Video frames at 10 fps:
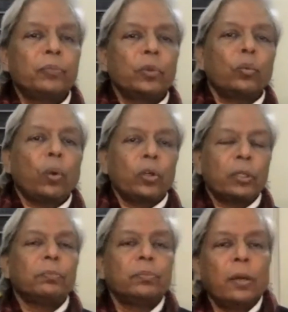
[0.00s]

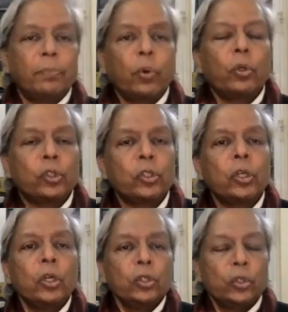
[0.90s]
quantum approach
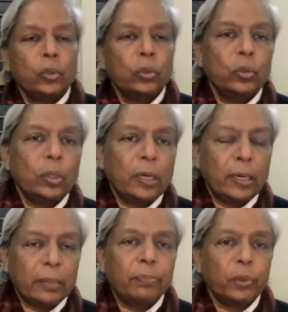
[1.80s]
to
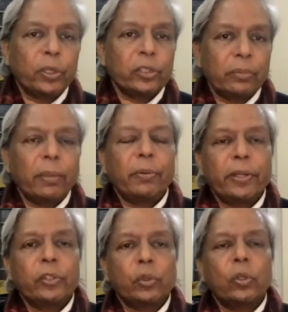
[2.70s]
computers and memory and so
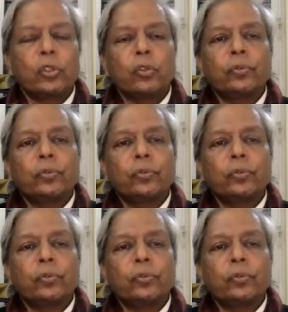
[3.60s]
on and so forth.